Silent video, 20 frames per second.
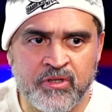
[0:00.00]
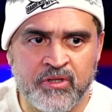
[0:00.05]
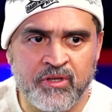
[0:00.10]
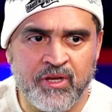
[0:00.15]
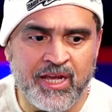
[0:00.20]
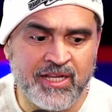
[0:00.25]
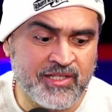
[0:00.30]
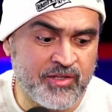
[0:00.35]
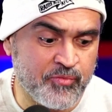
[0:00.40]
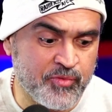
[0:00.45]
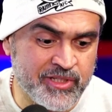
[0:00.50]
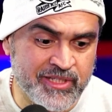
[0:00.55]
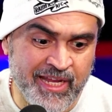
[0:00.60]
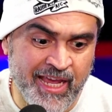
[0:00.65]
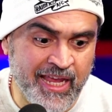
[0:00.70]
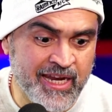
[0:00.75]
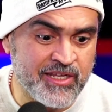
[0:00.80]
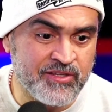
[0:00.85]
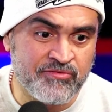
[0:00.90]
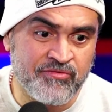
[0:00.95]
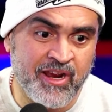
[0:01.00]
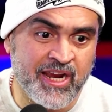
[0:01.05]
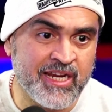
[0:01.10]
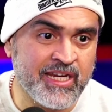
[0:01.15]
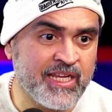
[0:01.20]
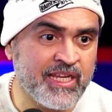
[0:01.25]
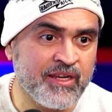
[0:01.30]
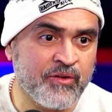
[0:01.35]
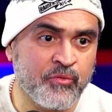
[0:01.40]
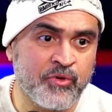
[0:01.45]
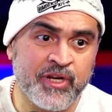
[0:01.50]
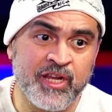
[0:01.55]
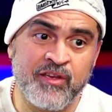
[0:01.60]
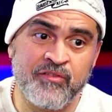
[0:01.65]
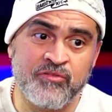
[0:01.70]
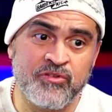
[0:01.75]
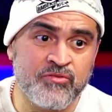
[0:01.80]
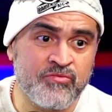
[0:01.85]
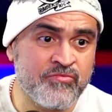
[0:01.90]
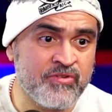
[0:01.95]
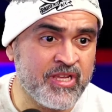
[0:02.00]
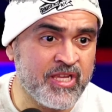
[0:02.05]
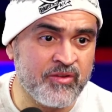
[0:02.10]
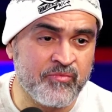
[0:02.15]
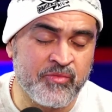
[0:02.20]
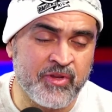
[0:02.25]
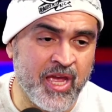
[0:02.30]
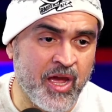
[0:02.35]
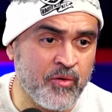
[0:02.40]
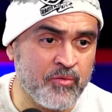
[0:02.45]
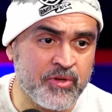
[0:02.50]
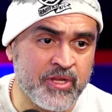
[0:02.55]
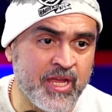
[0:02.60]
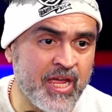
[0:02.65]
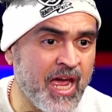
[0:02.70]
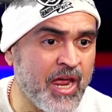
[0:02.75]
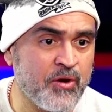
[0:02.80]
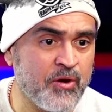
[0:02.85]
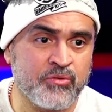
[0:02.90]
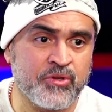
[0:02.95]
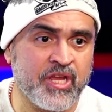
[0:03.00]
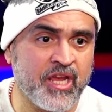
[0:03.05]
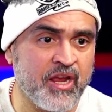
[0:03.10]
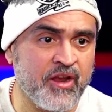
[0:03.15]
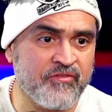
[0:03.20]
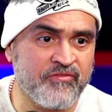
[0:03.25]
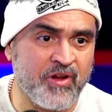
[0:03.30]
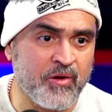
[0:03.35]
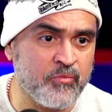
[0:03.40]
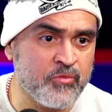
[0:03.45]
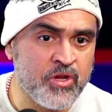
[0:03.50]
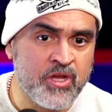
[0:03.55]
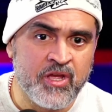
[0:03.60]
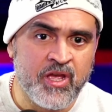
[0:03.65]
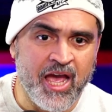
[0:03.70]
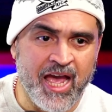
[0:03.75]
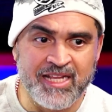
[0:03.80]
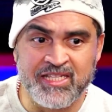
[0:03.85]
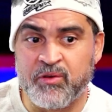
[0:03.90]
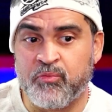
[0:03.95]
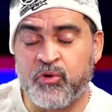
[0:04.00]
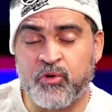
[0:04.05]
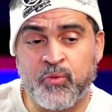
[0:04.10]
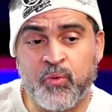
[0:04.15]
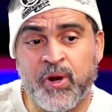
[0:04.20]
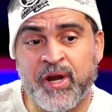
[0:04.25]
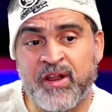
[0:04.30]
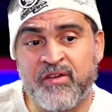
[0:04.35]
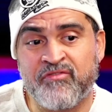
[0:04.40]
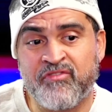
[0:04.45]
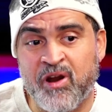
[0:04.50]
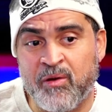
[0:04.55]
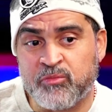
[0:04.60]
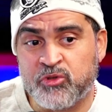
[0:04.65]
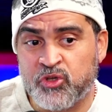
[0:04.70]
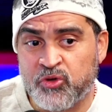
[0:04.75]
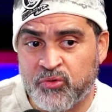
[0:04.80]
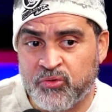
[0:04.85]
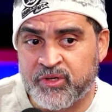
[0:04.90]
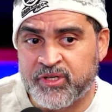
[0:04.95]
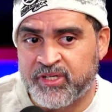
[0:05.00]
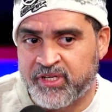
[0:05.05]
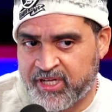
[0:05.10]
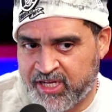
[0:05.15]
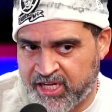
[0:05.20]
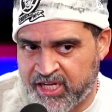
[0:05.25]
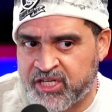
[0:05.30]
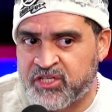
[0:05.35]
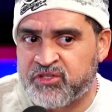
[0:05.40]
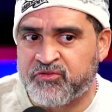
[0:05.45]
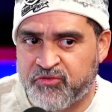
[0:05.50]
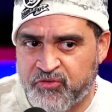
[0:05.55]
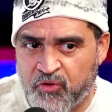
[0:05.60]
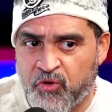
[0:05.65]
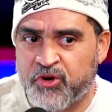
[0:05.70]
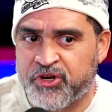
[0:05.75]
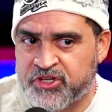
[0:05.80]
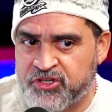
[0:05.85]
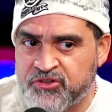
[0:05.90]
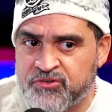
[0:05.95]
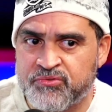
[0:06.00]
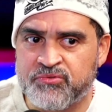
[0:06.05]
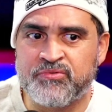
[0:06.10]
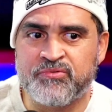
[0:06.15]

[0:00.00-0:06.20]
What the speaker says: I said, but daddy's right here. Whenever you need me out here, I don't care if I said, well, whatever I'm doing is for you.